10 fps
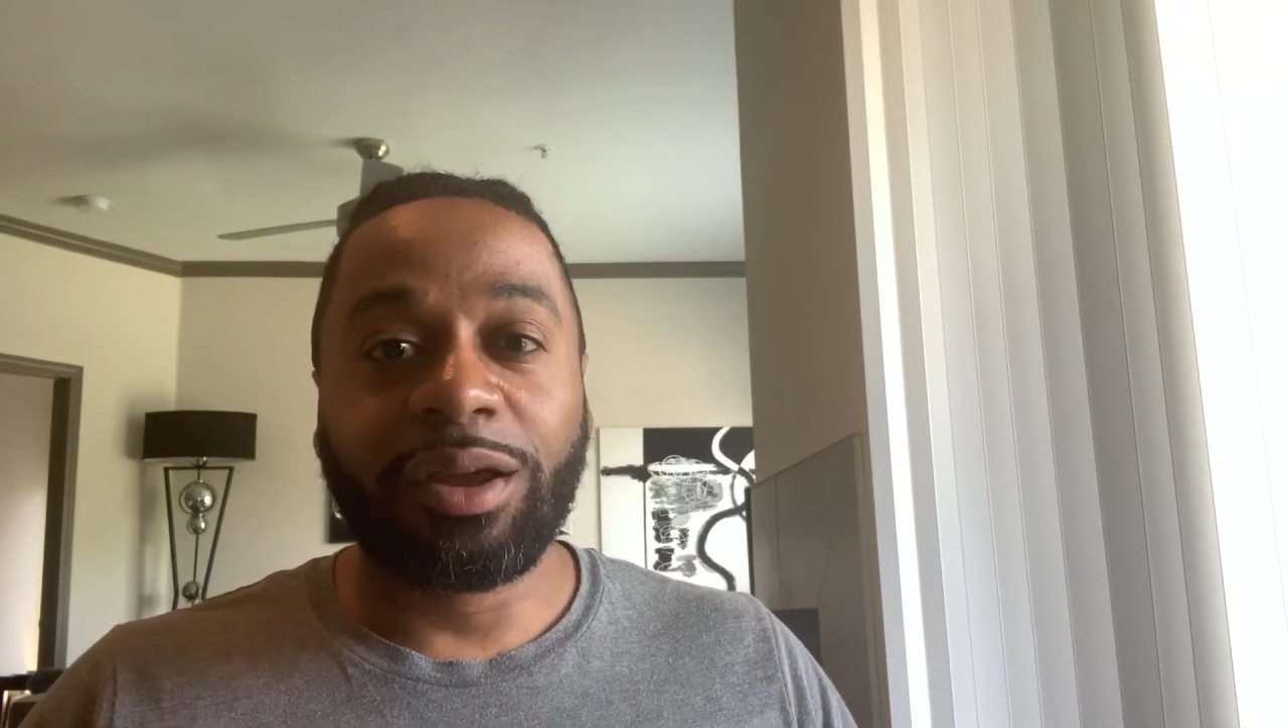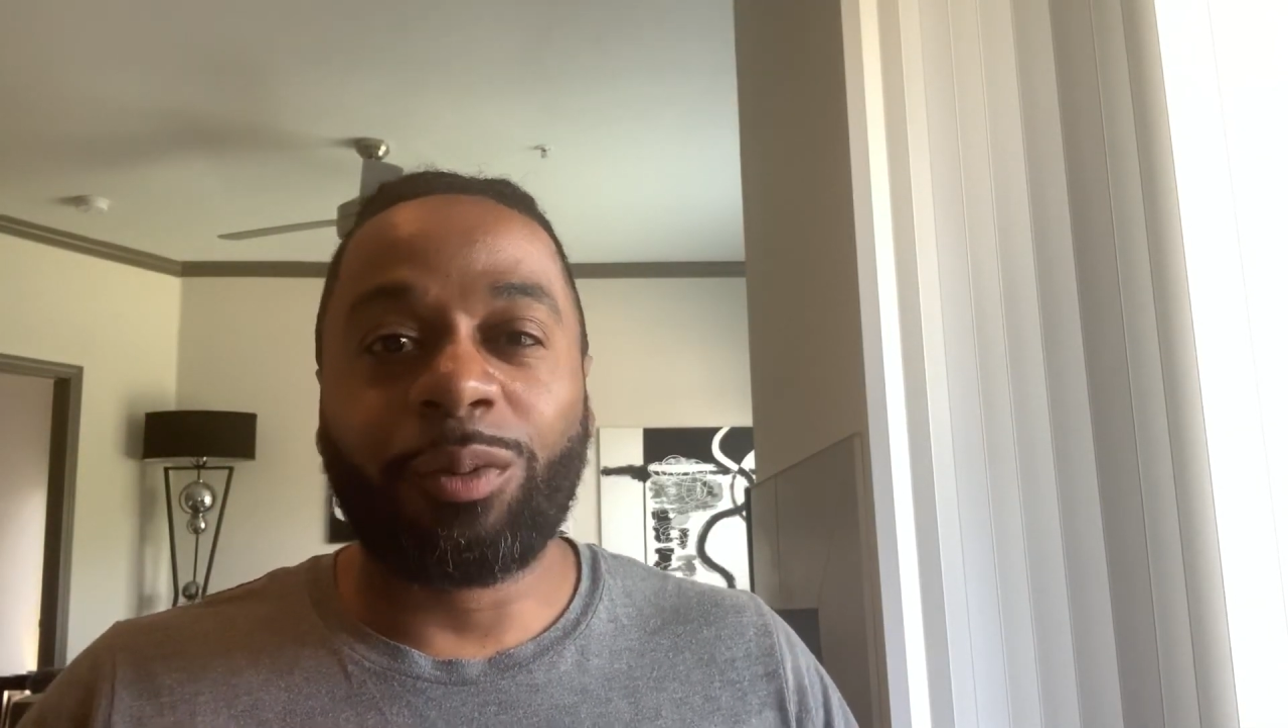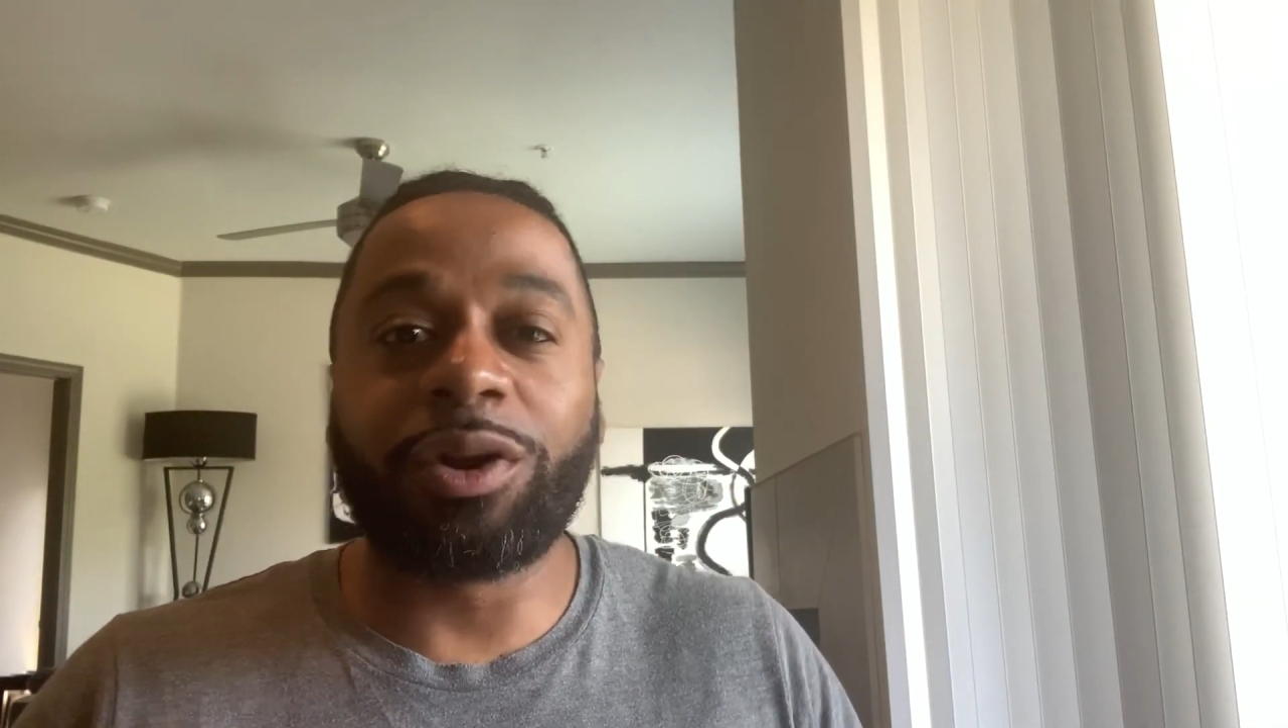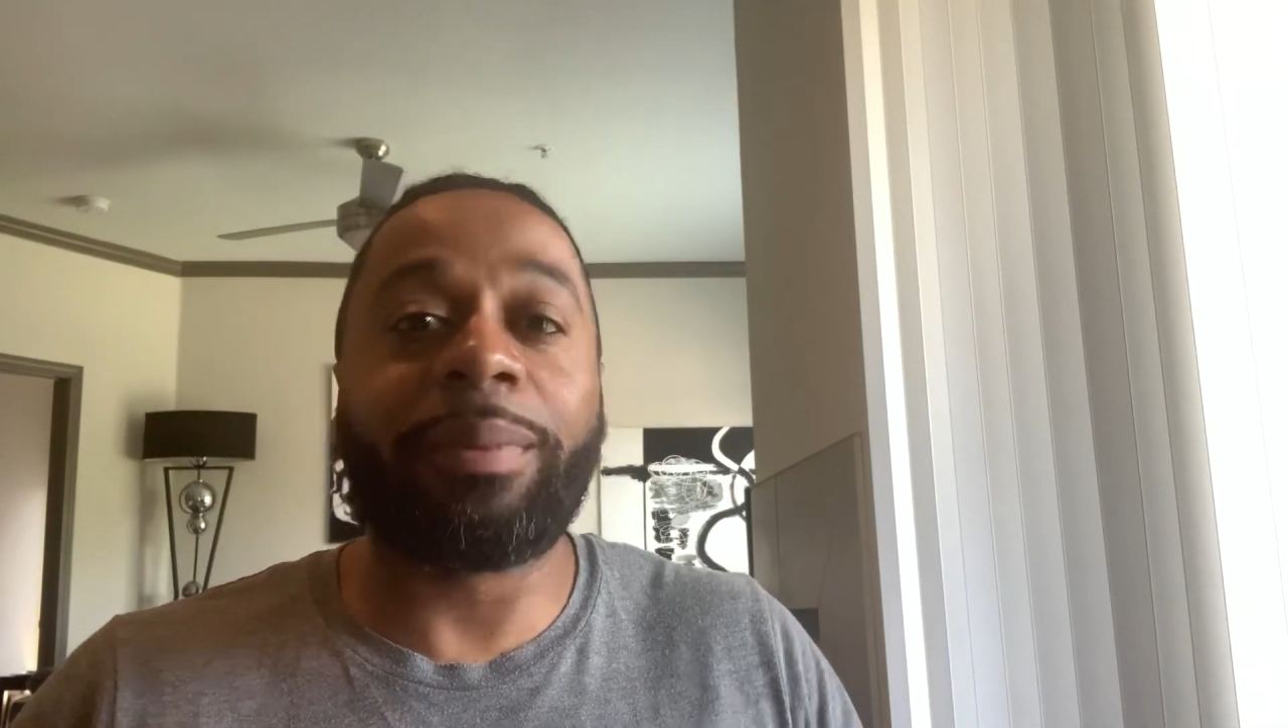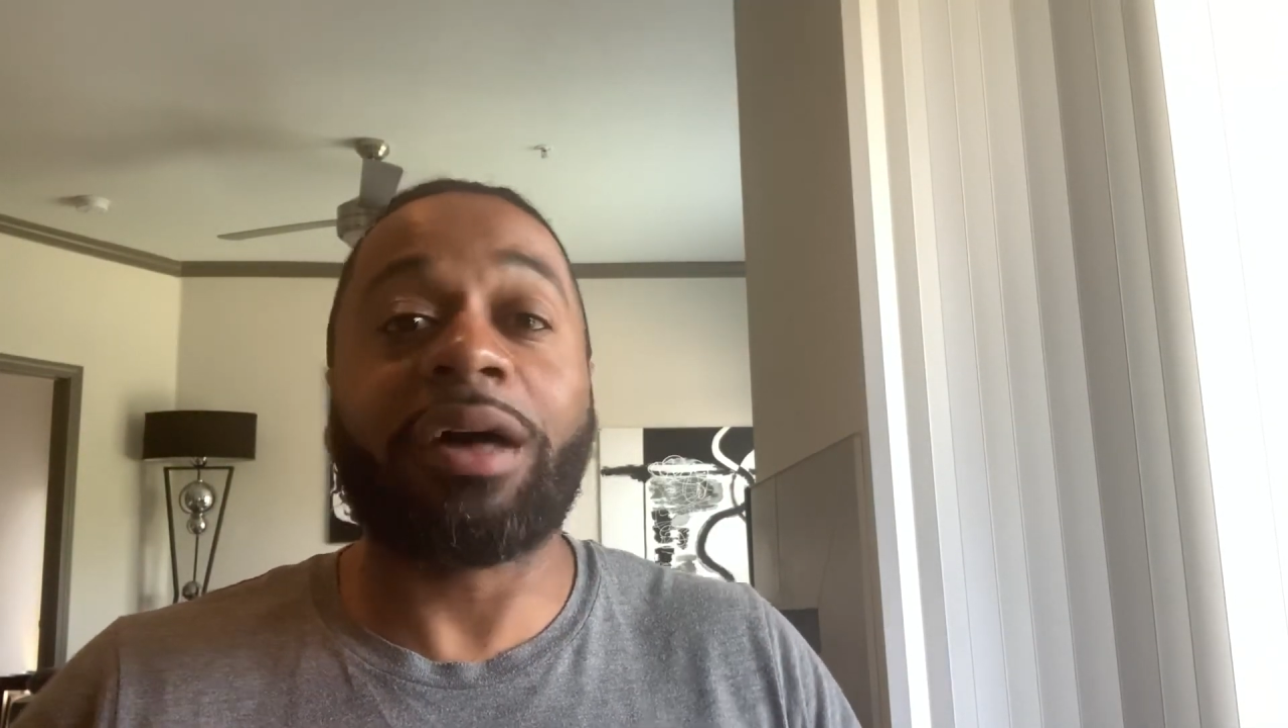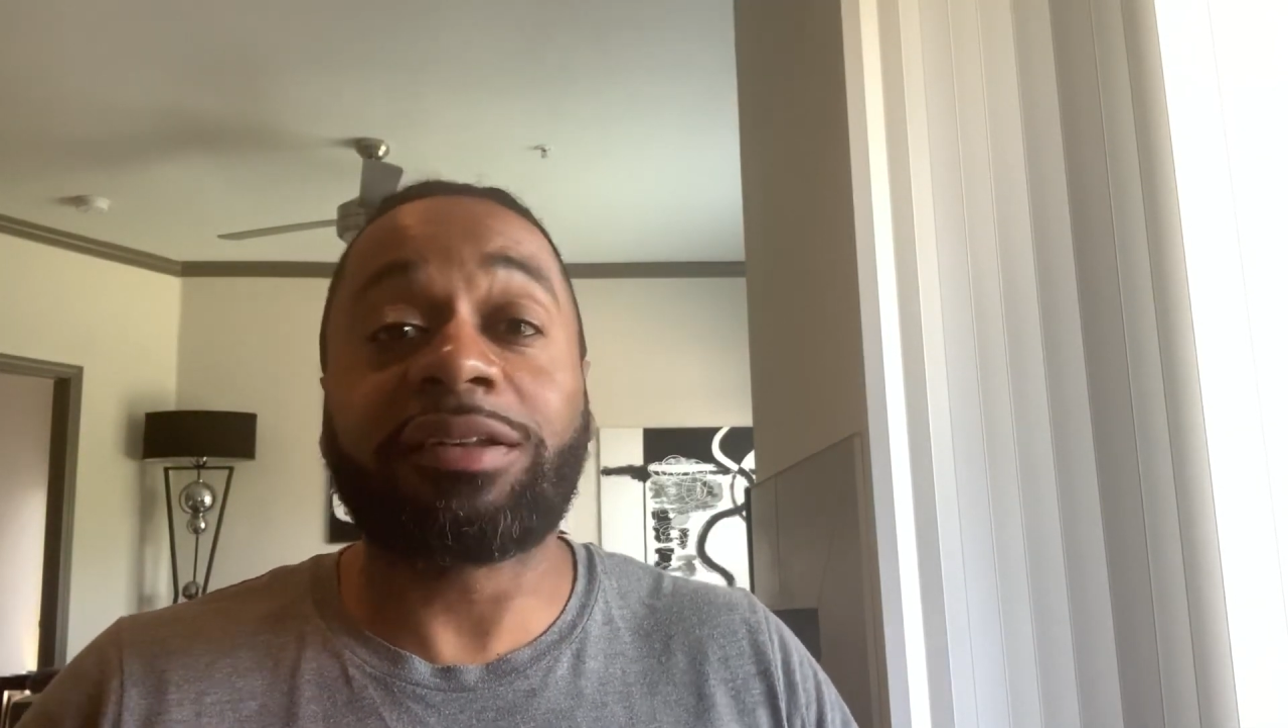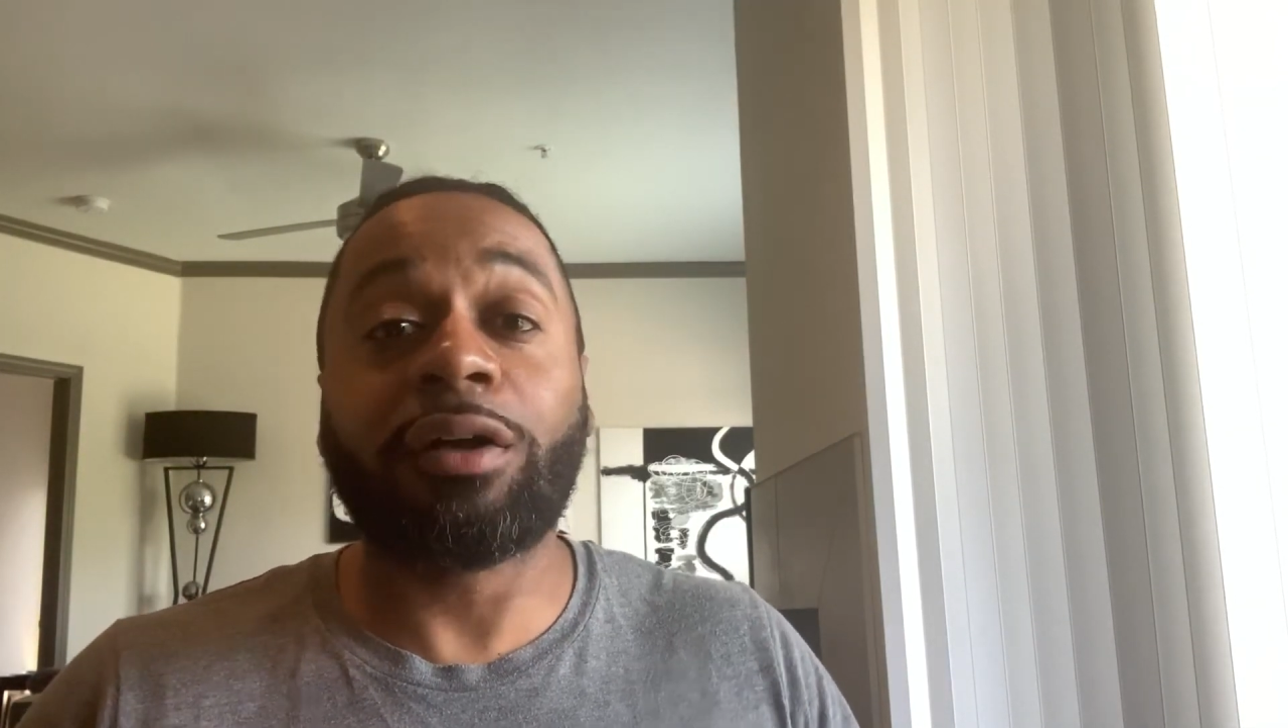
What about